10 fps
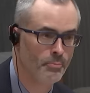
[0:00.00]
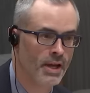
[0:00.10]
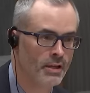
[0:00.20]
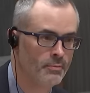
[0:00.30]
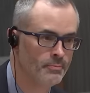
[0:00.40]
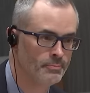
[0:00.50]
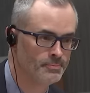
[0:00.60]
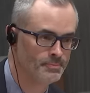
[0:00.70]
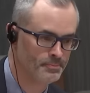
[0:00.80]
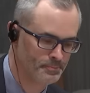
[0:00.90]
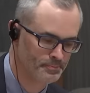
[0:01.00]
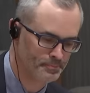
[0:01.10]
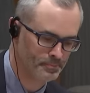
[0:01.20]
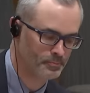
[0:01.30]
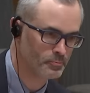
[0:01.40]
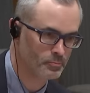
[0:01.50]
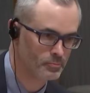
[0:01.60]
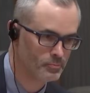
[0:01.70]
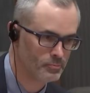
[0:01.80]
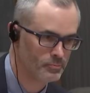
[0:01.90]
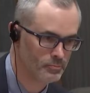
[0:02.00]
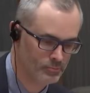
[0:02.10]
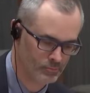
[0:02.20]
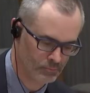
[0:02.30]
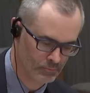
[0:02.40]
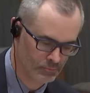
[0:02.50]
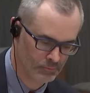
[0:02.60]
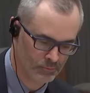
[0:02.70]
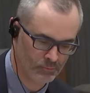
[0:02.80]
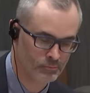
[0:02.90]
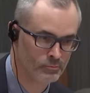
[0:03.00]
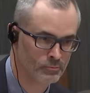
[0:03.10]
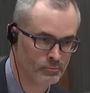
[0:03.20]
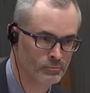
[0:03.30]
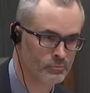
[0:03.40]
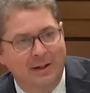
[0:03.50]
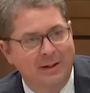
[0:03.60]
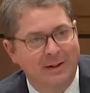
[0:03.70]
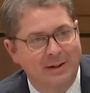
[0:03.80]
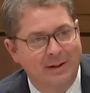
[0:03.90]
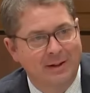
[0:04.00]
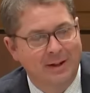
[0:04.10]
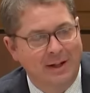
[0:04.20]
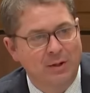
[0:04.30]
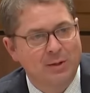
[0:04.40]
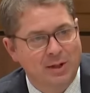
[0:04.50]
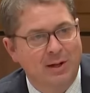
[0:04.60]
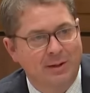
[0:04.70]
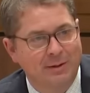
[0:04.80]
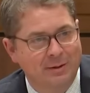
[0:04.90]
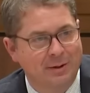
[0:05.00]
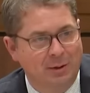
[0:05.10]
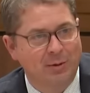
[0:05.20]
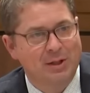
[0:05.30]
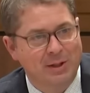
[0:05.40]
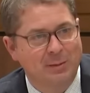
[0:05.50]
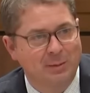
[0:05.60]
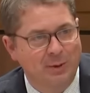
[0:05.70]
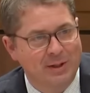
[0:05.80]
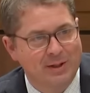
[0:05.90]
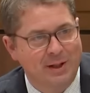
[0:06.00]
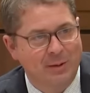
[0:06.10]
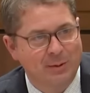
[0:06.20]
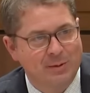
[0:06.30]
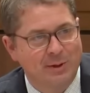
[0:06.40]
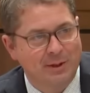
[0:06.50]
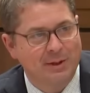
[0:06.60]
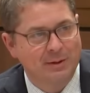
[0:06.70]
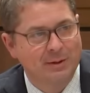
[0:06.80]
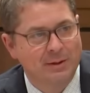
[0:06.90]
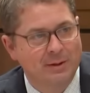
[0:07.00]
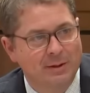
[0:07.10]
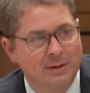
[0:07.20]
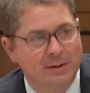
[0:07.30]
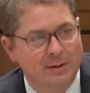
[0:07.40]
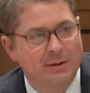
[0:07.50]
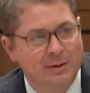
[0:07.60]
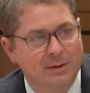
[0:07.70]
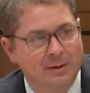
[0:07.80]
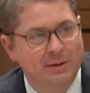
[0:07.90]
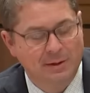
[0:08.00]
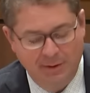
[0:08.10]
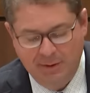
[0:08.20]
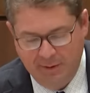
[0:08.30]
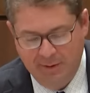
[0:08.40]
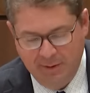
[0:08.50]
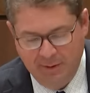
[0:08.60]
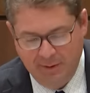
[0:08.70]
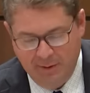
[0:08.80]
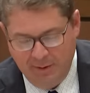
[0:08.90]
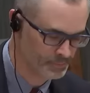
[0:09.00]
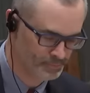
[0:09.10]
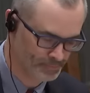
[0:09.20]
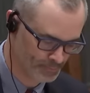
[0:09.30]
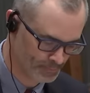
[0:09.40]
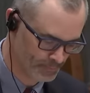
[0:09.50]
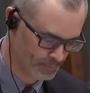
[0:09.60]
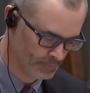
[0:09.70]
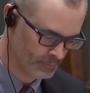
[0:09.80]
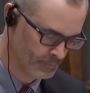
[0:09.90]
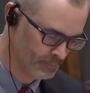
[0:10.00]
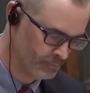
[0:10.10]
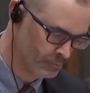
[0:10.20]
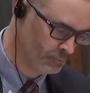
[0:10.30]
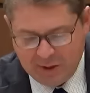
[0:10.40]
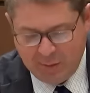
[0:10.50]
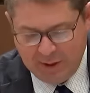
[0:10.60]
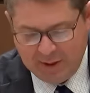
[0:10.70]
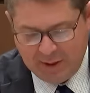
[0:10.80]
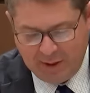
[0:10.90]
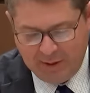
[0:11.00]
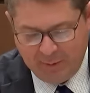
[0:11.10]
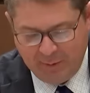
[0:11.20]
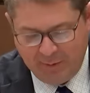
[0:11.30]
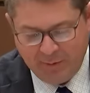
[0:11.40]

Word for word: May. Okay, so so they have put everything on that that that you saw originally when this letter was written to you. Yes, that, that, that is correct. Okay. So just wanted to talk a little bit.